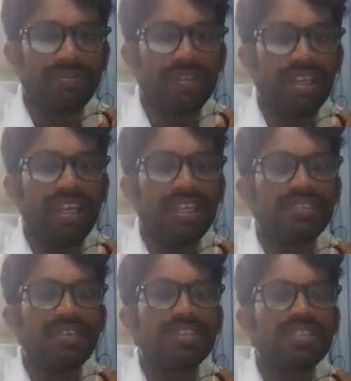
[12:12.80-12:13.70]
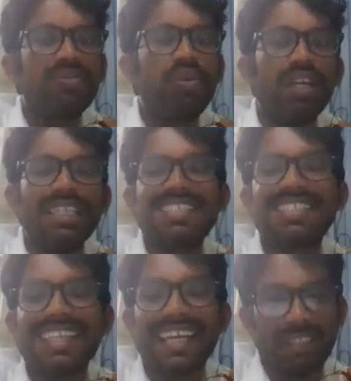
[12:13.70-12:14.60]
Next one, see what is
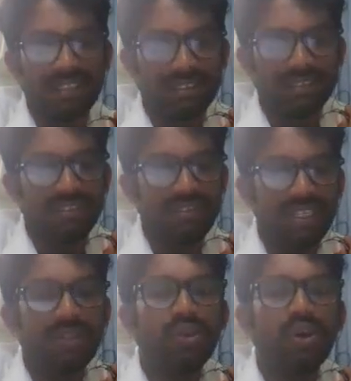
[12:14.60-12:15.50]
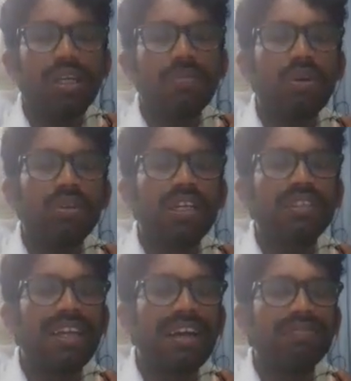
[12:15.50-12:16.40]
drug. When you talk about
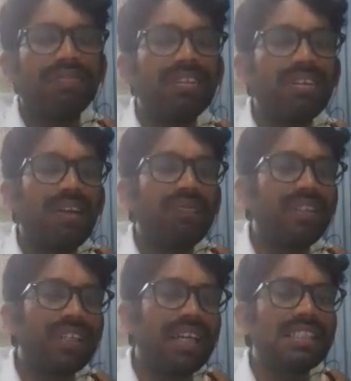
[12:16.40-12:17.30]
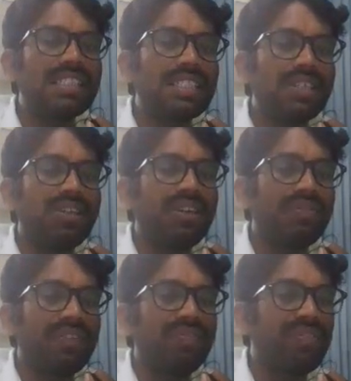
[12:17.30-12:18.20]
the word of drug is derived
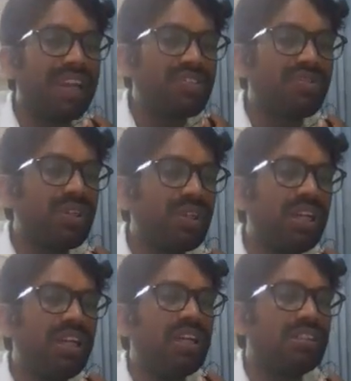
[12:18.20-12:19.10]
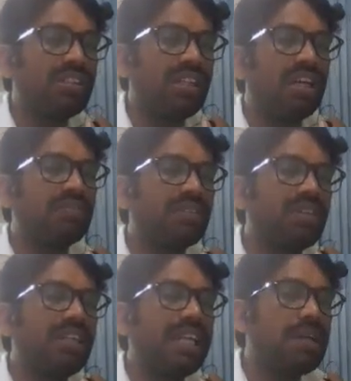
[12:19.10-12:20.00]
from French word. The
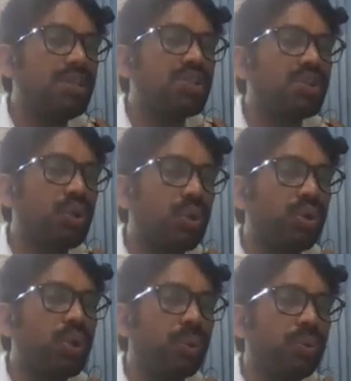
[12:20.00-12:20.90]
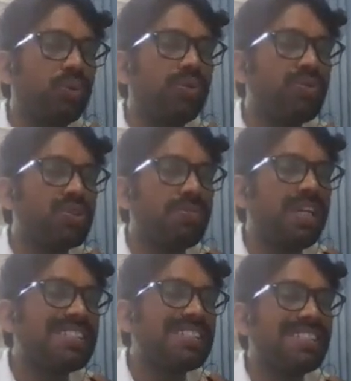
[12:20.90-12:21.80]
word name is drogue, which
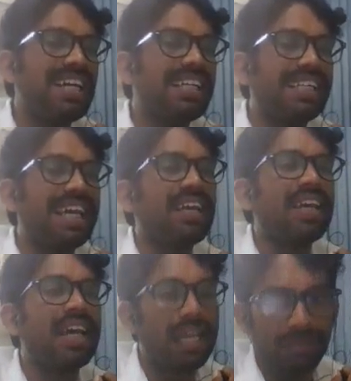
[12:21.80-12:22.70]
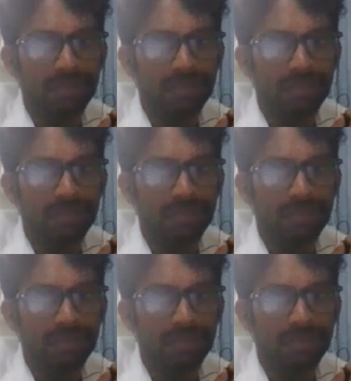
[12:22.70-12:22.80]
means that dry herb.